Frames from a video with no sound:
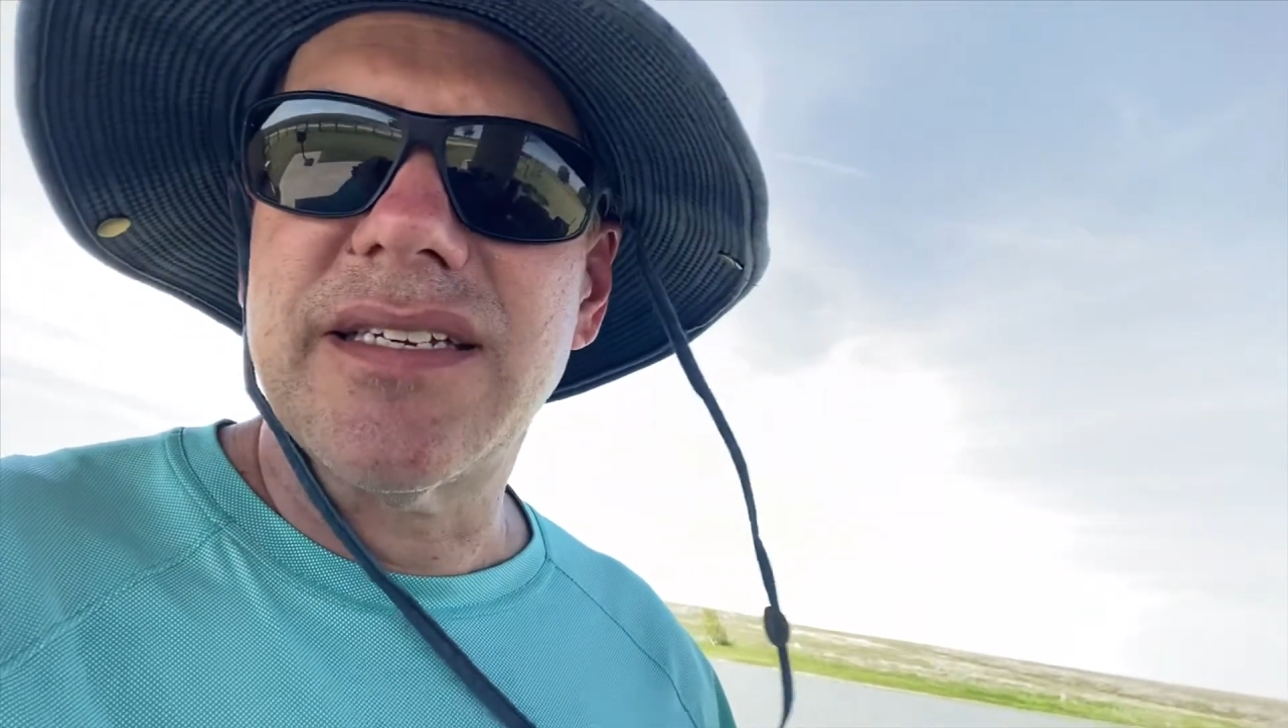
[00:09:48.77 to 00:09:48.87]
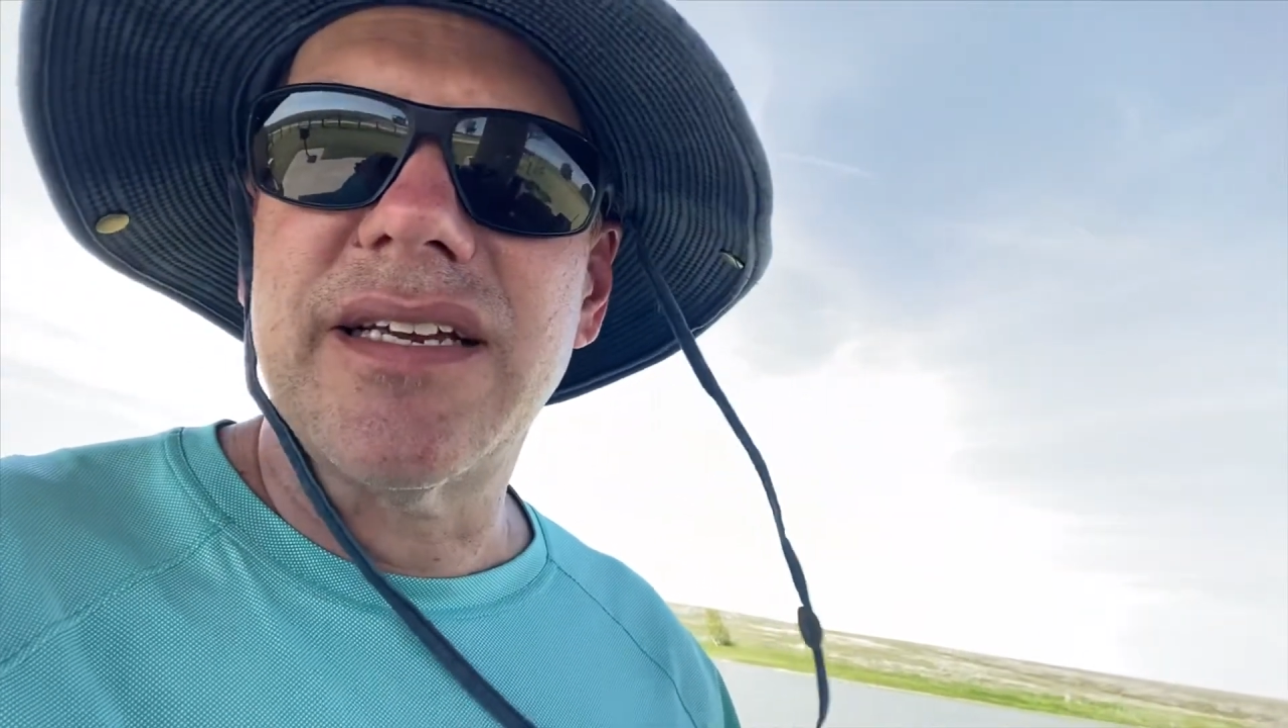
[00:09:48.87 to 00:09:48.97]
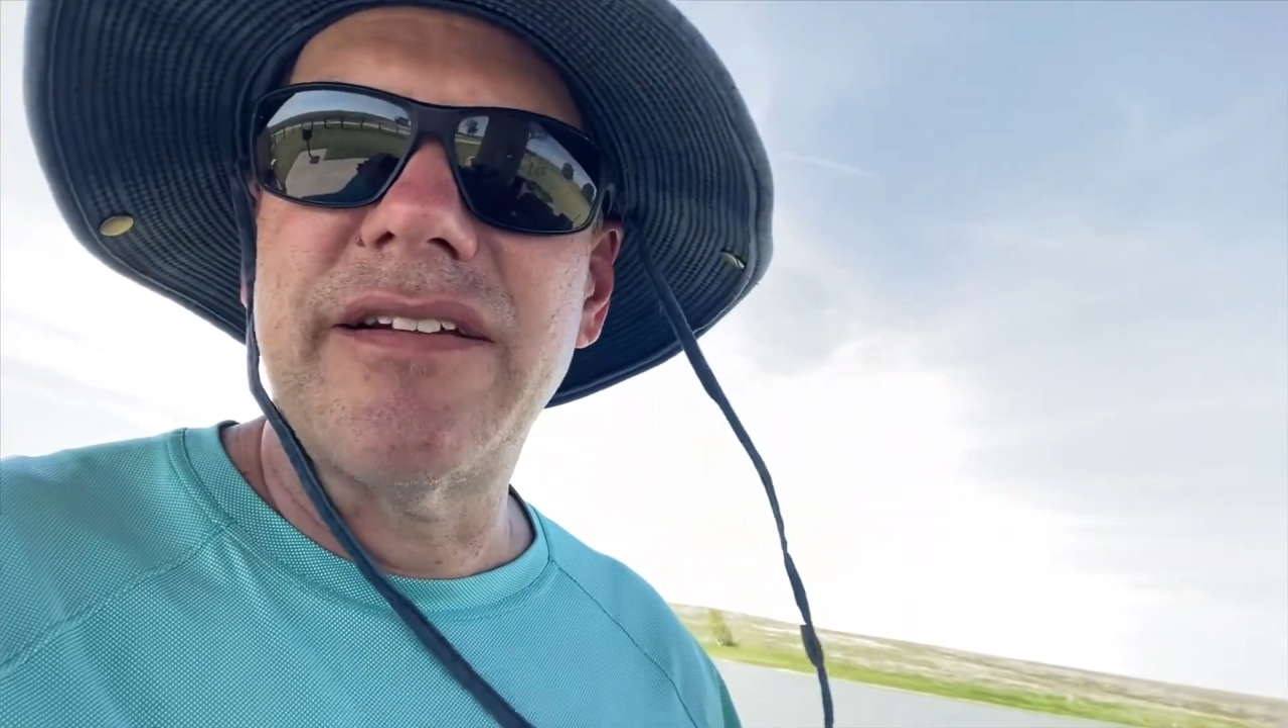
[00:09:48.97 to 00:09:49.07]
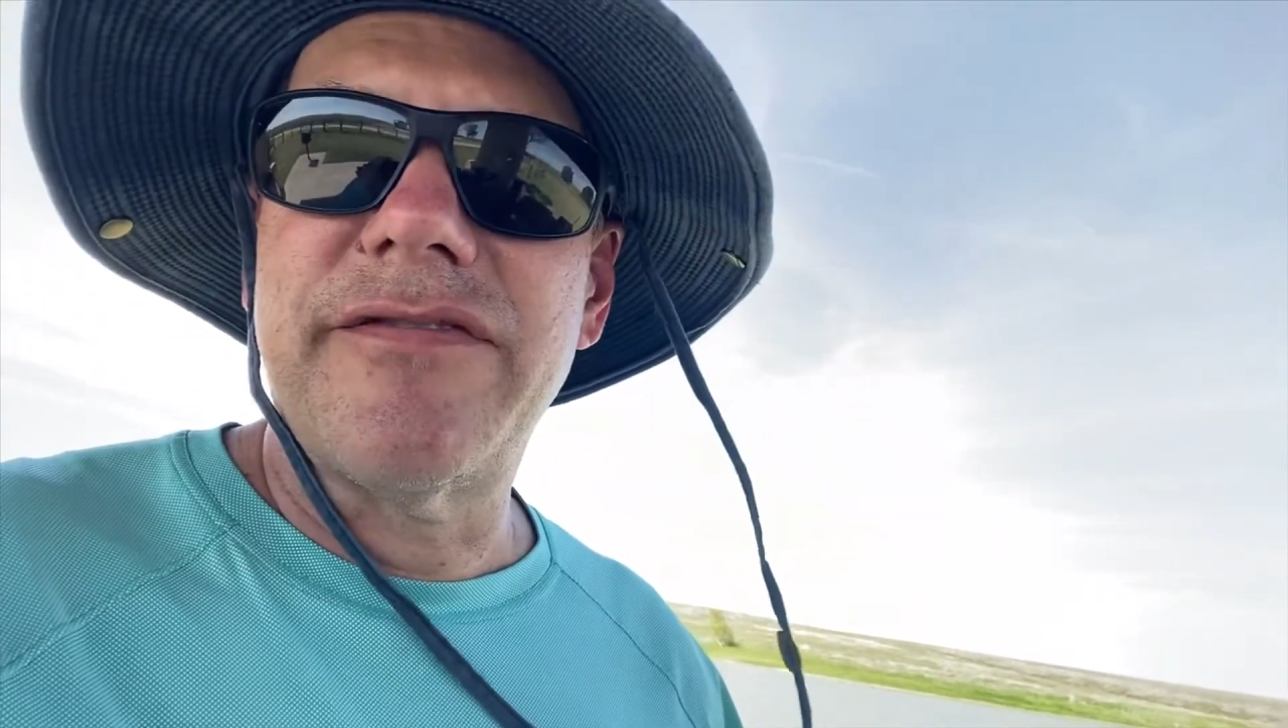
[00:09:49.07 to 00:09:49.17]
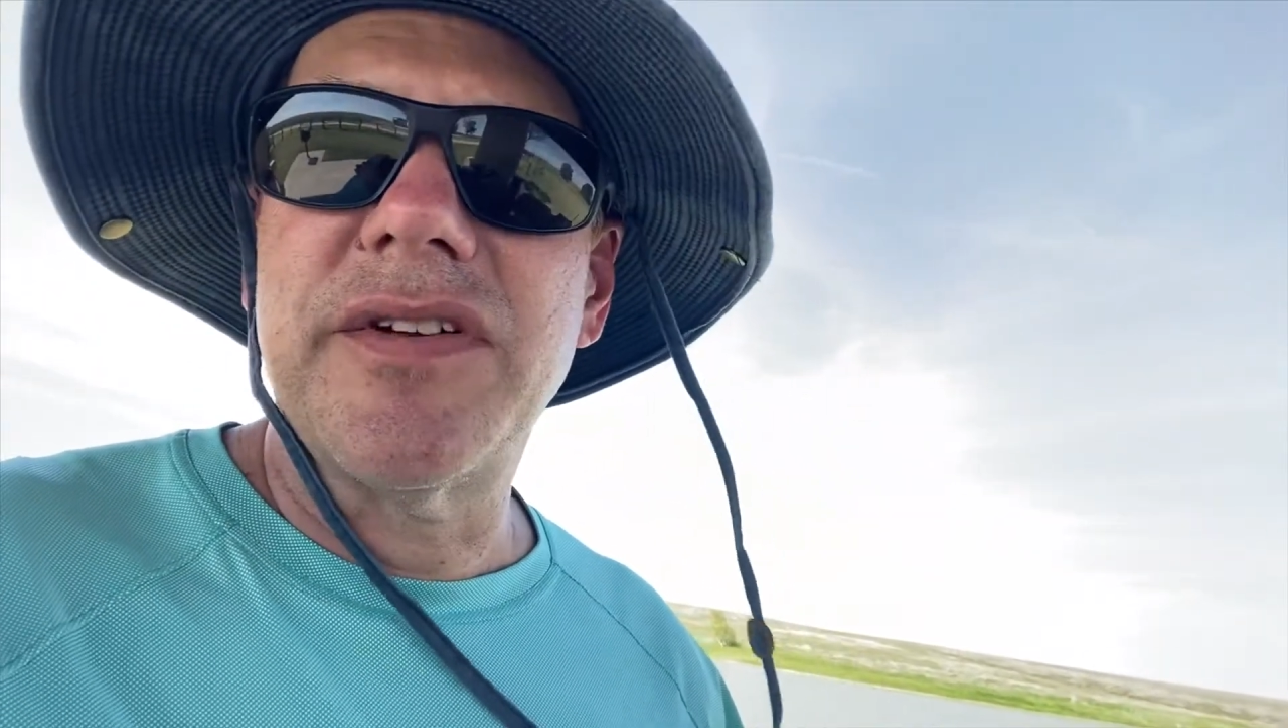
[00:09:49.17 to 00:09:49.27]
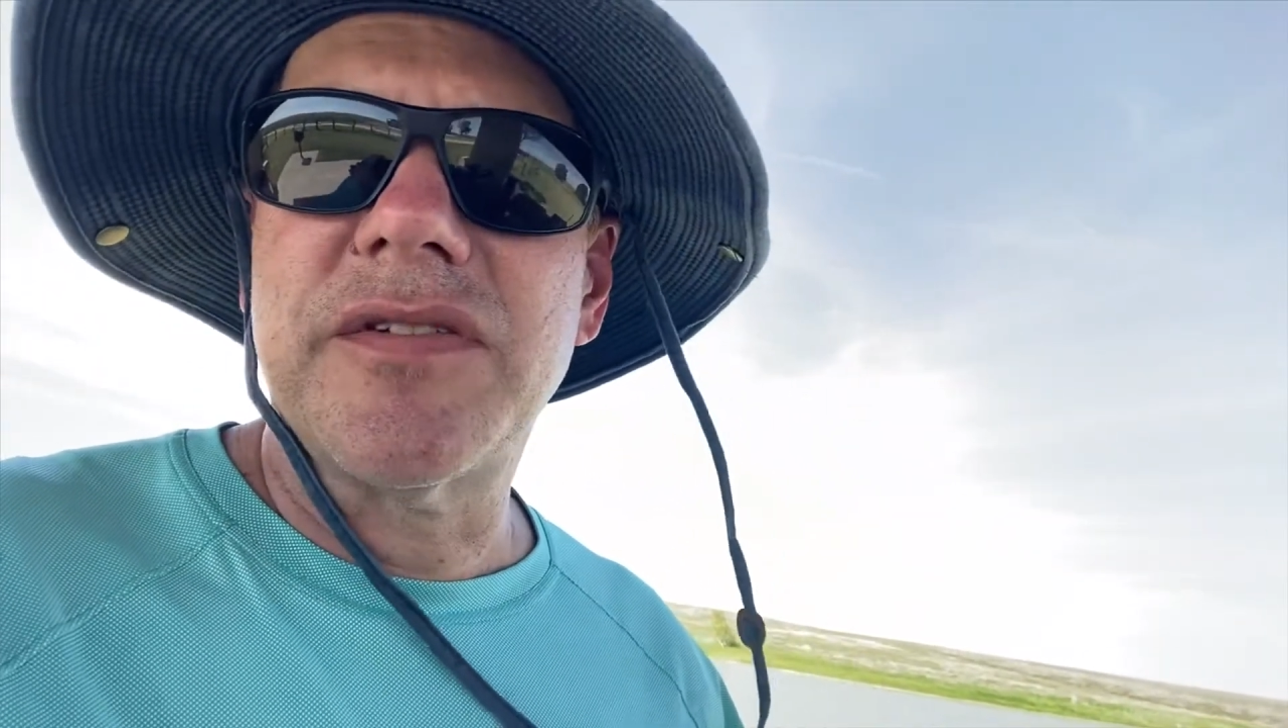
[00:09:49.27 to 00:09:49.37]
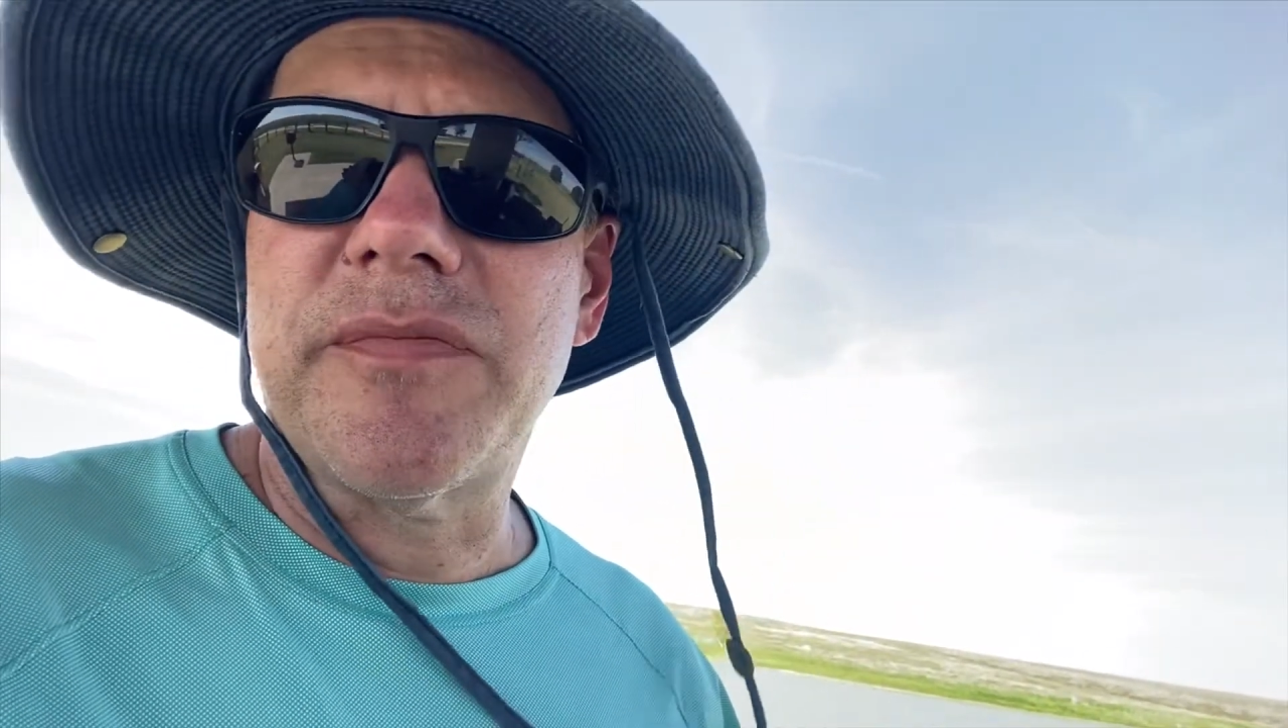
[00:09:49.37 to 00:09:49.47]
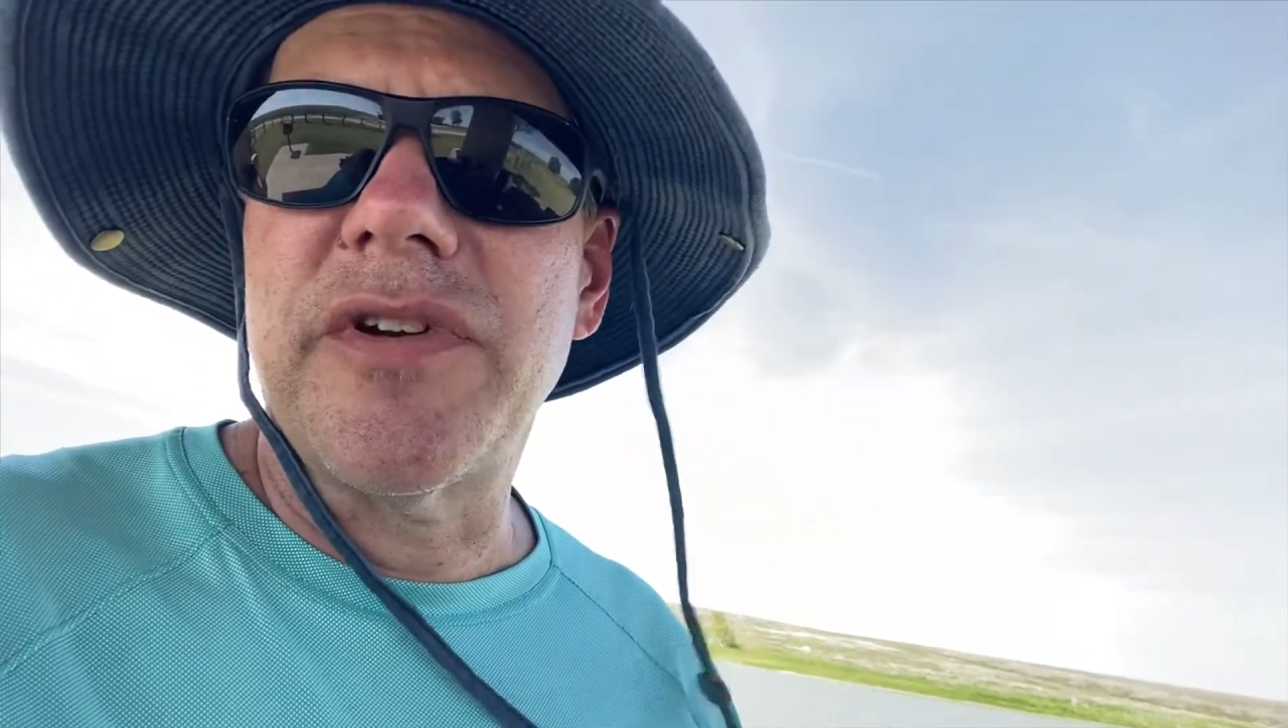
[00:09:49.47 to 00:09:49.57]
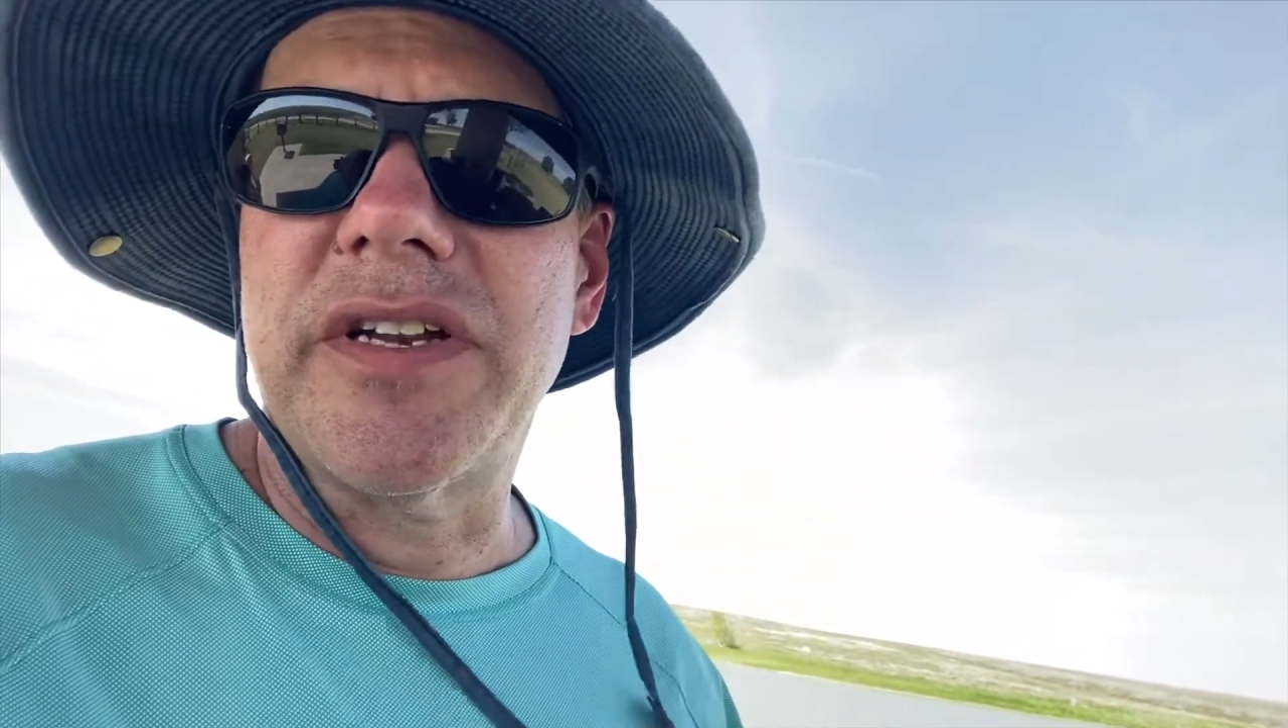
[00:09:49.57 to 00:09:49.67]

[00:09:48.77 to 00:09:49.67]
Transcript: it feels pretty